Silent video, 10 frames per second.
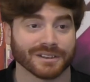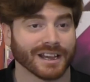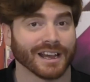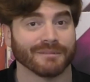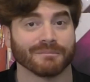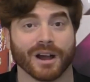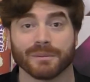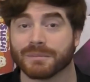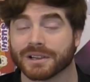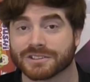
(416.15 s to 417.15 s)
I'll be
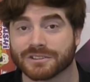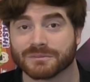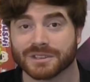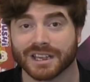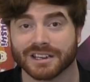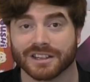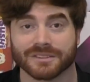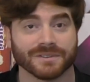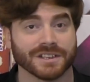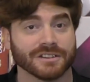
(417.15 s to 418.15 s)
back soon with another
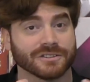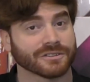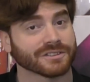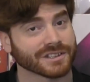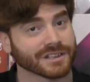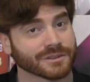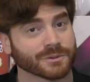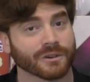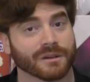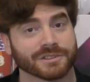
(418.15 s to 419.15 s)
video. Do consider
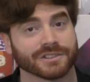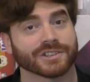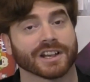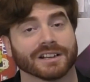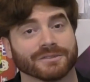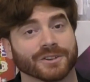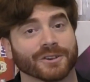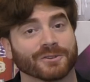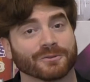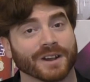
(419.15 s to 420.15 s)
subscribing to this channel if you don't
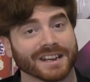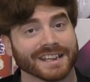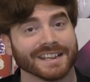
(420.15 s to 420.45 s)
already,